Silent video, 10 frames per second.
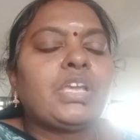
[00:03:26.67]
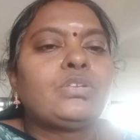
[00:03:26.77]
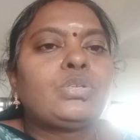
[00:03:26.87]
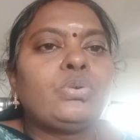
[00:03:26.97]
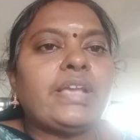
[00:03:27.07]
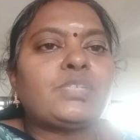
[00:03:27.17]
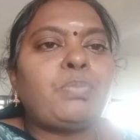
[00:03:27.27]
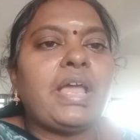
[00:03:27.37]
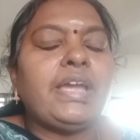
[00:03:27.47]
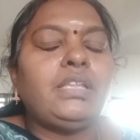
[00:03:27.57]
To
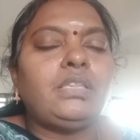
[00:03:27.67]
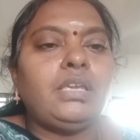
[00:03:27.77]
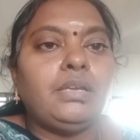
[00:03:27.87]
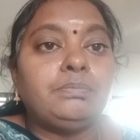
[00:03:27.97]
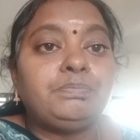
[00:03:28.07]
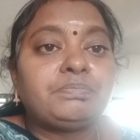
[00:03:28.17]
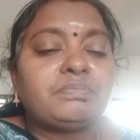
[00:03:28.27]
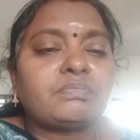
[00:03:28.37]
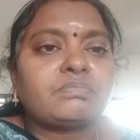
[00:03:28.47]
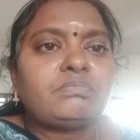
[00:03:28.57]
explain
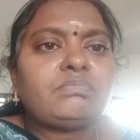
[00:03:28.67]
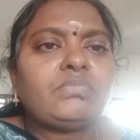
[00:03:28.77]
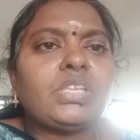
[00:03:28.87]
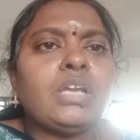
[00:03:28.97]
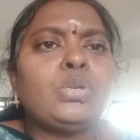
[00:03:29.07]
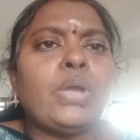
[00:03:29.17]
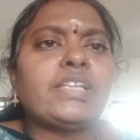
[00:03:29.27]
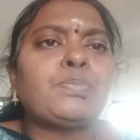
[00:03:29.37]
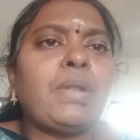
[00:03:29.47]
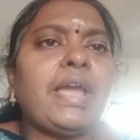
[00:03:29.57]

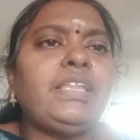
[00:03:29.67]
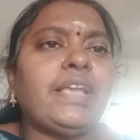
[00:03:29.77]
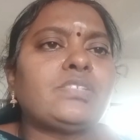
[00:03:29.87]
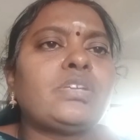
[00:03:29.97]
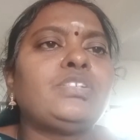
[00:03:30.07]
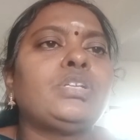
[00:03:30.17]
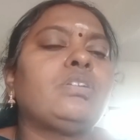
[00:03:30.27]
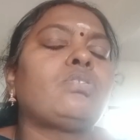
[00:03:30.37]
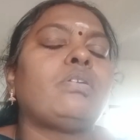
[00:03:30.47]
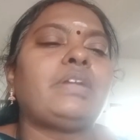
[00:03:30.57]
the extension
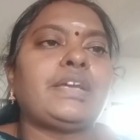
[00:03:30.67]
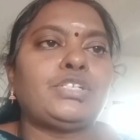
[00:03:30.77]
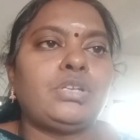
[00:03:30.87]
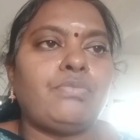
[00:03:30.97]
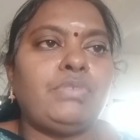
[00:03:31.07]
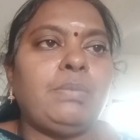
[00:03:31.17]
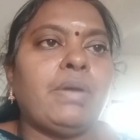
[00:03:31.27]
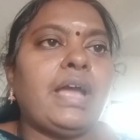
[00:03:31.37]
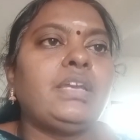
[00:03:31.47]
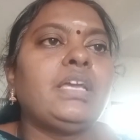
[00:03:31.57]
and contraction of
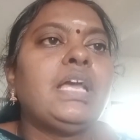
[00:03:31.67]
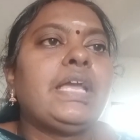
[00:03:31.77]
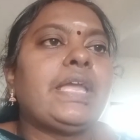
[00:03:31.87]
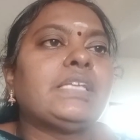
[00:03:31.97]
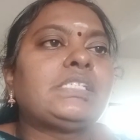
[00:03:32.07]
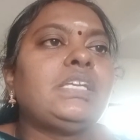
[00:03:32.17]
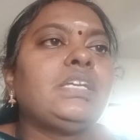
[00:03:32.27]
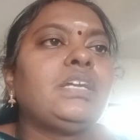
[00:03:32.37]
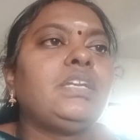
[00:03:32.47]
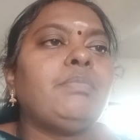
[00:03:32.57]
demand, a
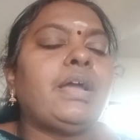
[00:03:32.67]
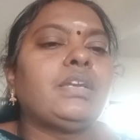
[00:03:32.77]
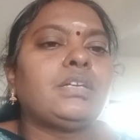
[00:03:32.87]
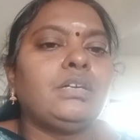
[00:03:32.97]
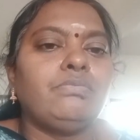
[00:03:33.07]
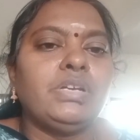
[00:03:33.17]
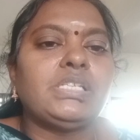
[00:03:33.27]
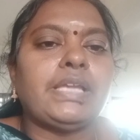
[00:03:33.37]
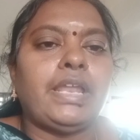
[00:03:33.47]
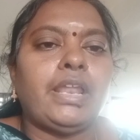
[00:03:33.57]
single demand curve
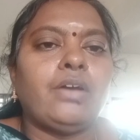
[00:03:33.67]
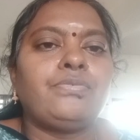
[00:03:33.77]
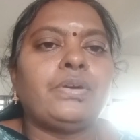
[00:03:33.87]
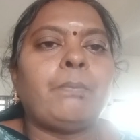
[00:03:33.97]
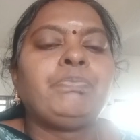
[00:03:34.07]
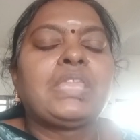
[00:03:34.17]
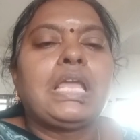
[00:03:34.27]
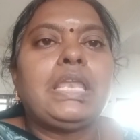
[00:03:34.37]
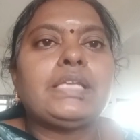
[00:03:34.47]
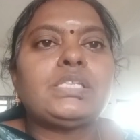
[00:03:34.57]
is enough.
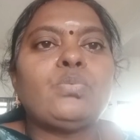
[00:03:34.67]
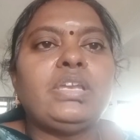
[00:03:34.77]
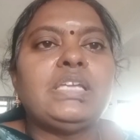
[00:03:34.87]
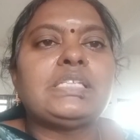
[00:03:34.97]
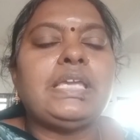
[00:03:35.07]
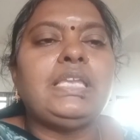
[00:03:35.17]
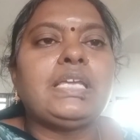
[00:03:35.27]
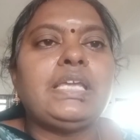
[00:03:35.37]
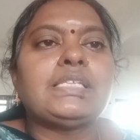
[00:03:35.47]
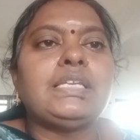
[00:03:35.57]
Next one is
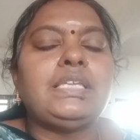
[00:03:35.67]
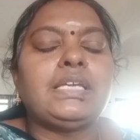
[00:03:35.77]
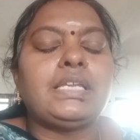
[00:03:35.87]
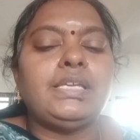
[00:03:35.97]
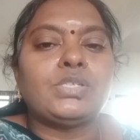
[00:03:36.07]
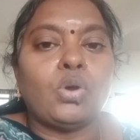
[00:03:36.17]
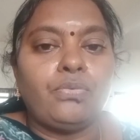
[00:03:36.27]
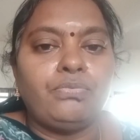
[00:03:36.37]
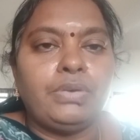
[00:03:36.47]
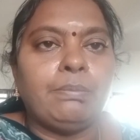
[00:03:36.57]
increase and decrease
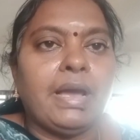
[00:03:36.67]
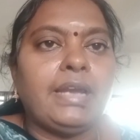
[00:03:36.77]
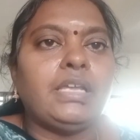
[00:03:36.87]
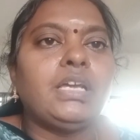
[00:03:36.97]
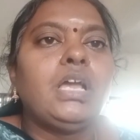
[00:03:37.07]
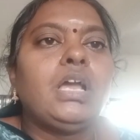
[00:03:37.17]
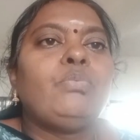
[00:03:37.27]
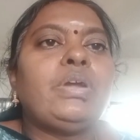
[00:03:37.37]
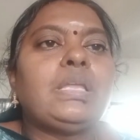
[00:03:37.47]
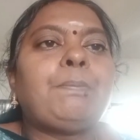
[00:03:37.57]
of demand.
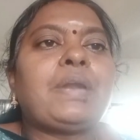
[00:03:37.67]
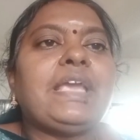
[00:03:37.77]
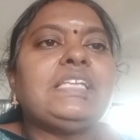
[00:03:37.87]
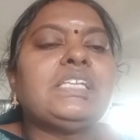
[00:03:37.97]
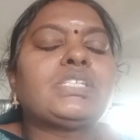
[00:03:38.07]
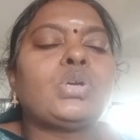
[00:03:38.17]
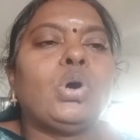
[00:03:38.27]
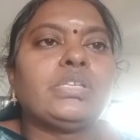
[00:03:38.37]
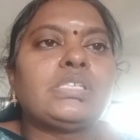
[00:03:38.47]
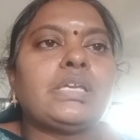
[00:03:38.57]
When the price is
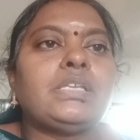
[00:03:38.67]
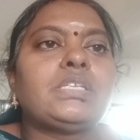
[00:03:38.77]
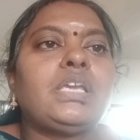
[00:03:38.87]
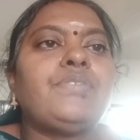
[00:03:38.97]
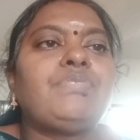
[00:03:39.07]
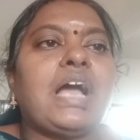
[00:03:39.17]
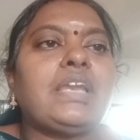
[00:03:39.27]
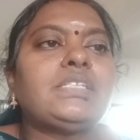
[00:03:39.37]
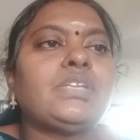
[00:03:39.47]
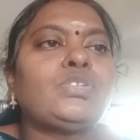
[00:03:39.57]
constant, if
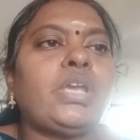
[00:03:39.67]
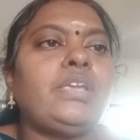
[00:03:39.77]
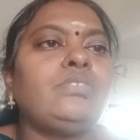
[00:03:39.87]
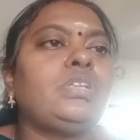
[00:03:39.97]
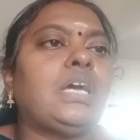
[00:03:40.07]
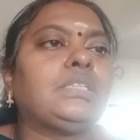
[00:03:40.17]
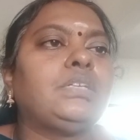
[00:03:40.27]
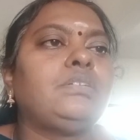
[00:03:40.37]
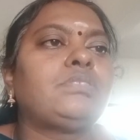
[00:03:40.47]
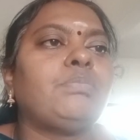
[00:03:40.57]
there is a change in
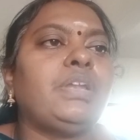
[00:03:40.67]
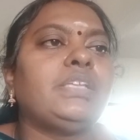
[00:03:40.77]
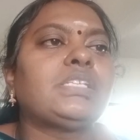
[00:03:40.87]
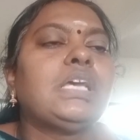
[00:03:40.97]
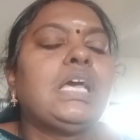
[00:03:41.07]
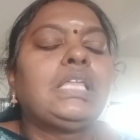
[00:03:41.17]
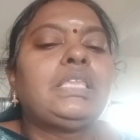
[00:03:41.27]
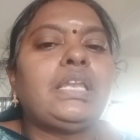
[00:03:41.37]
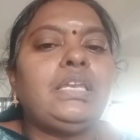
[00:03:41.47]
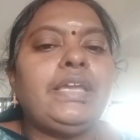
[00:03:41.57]
other determinants,
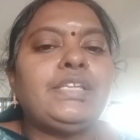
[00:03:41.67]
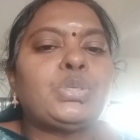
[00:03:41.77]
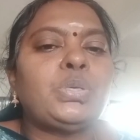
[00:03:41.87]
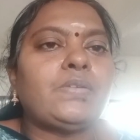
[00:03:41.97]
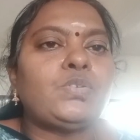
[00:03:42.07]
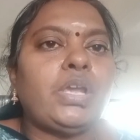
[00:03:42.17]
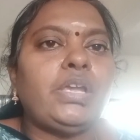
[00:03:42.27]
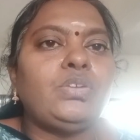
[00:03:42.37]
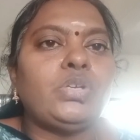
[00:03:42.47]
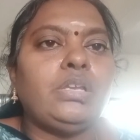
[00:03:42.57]
then leads to a
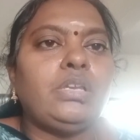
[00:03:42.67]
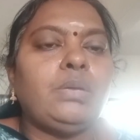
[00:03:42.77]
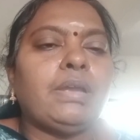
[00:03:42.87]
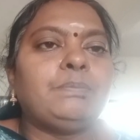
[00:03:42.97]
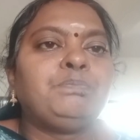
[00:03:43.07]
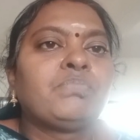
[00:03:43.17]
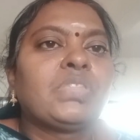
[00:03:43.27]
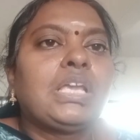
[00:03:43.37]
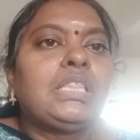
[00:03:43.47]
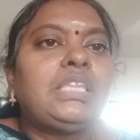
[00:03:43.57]
change in demand.
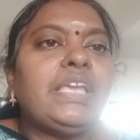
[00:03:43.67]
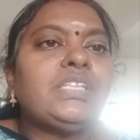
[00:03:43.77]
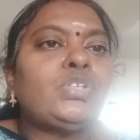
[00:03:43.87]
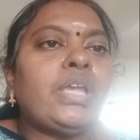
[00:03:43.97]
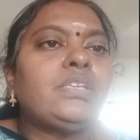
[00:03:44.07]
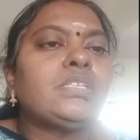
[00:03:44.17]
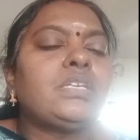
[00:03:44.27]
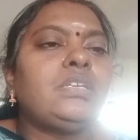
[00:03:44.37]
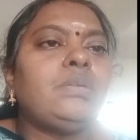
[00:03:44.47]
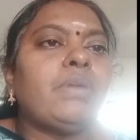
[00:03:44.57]
These changes
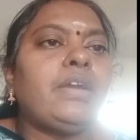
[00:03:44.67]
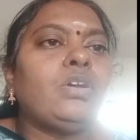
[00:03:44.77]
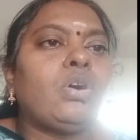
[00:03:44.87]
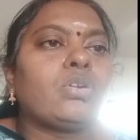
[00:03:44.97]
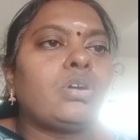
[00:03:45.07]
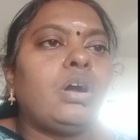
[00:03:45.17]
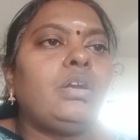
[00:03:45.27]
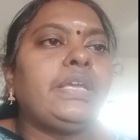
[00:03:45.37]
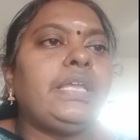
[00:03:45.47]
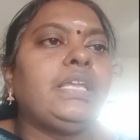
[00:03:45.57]
in demand are
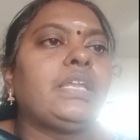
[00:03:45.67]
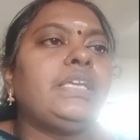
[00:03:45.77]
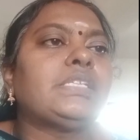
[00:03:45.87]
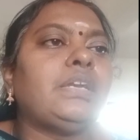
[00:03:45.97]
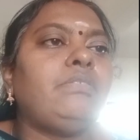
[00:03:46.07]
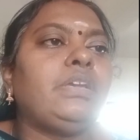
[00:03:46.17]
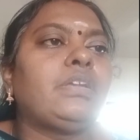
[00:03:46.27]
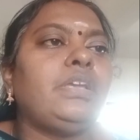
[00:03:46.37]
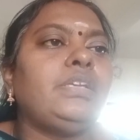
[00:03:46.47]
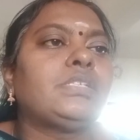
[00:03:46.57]
called increase and
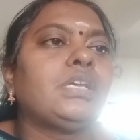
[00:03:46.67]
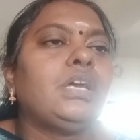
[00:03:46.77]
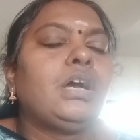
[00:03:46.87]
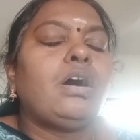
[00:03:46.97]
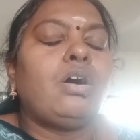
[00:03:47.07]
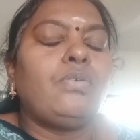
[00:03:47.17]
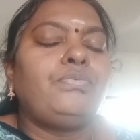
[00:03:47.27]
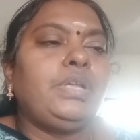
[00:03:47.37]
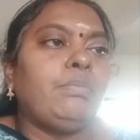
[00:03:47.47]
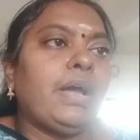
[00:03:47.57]
decrease
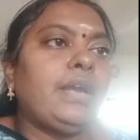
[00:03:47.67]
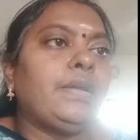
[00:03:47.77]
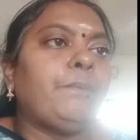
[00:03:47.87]
of demand.